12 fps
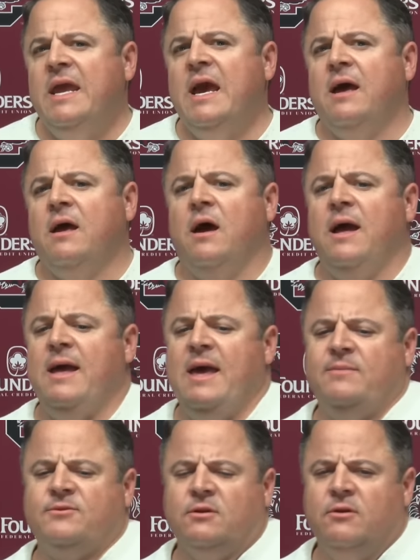Yeah,
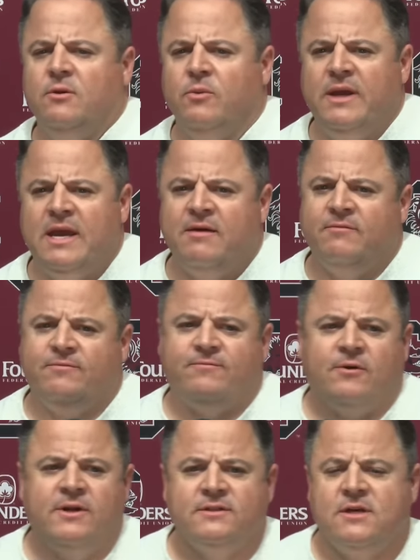absolutely. We have
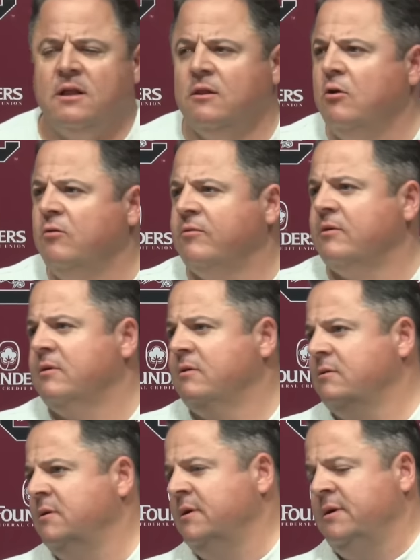friends all
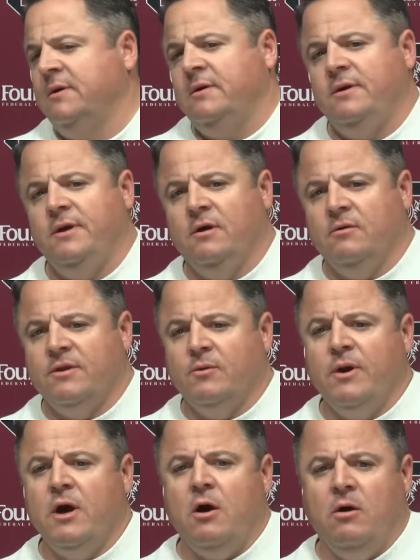over,
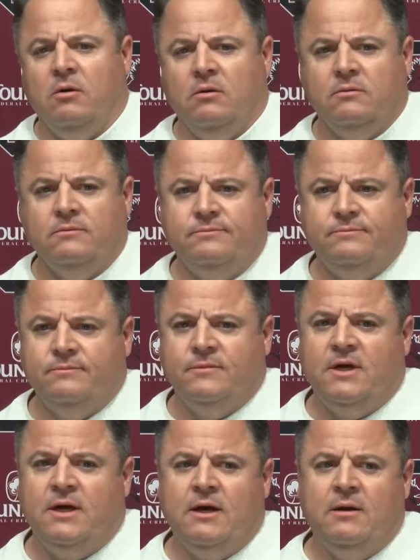that we all
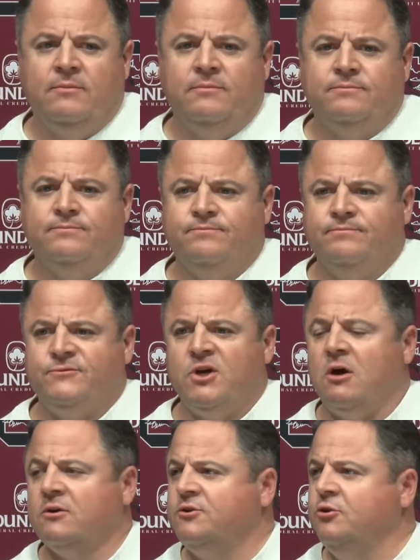
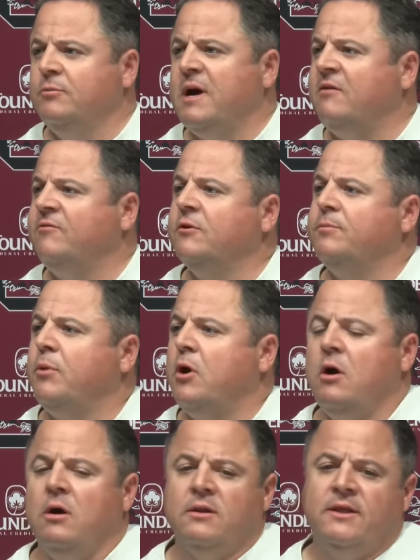talk to about
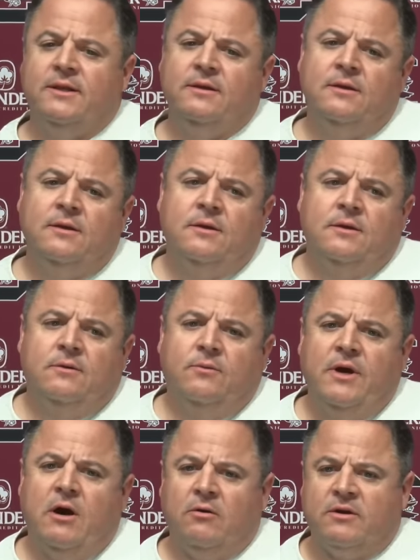football and
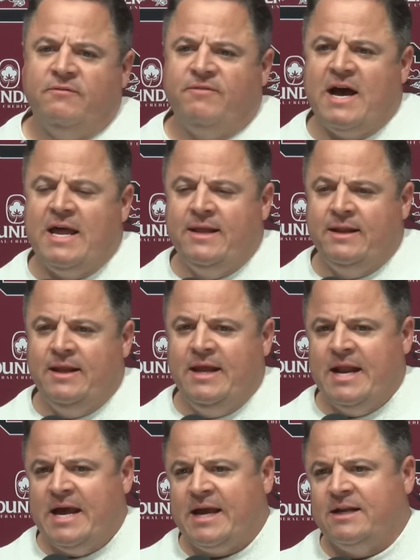we all confide in.
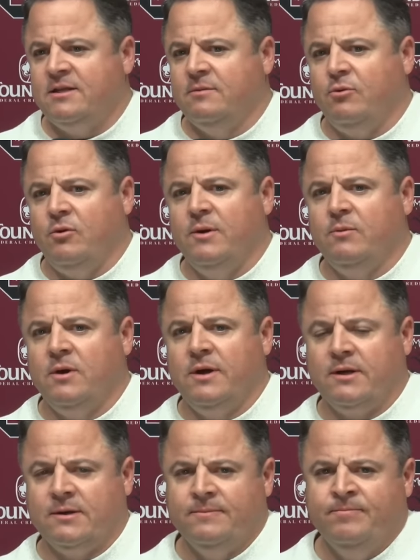And I got to the point
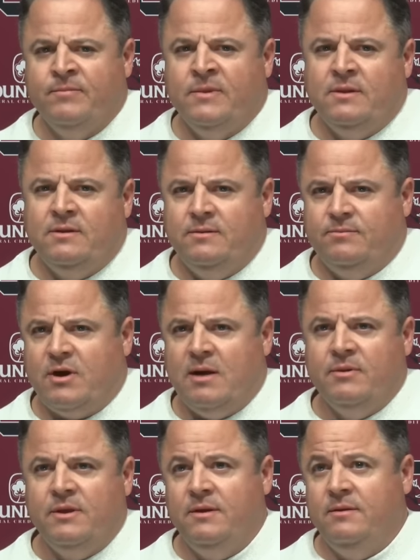where
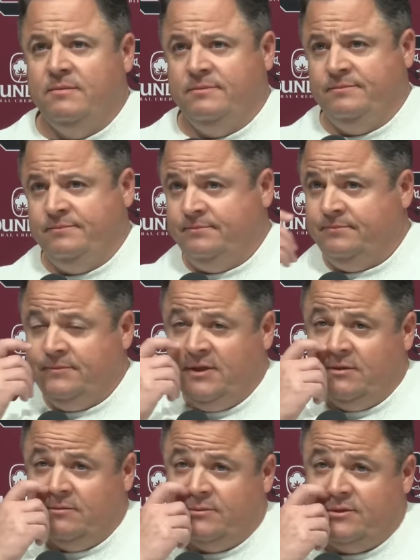probably,
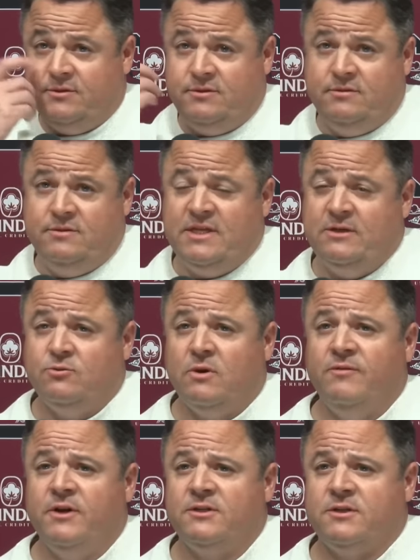10,
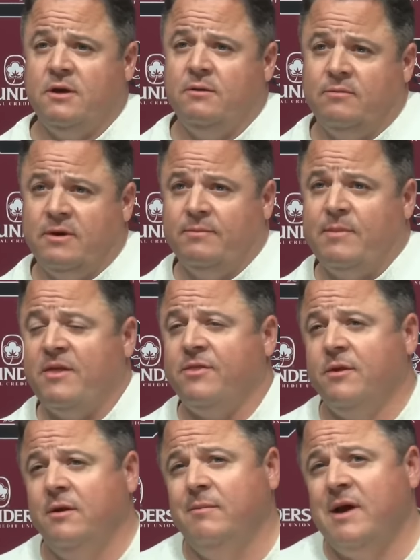12 years ago, around
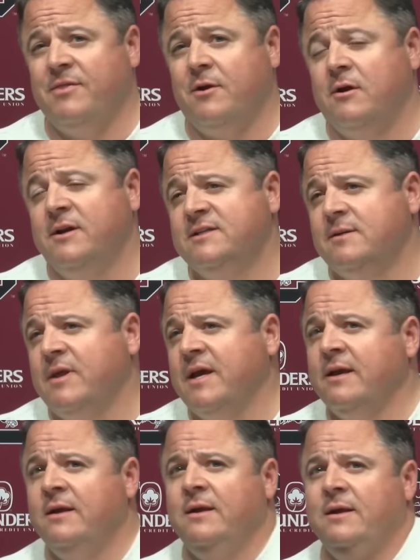in my 30s, I'm
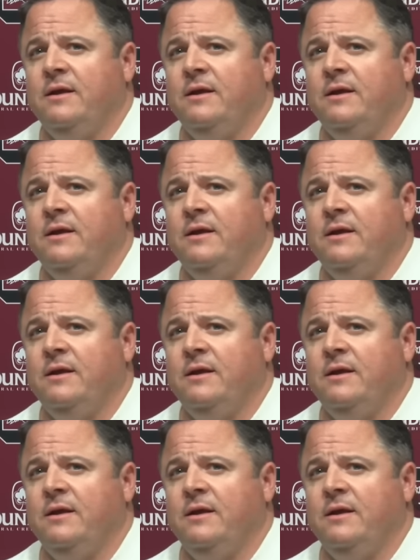like,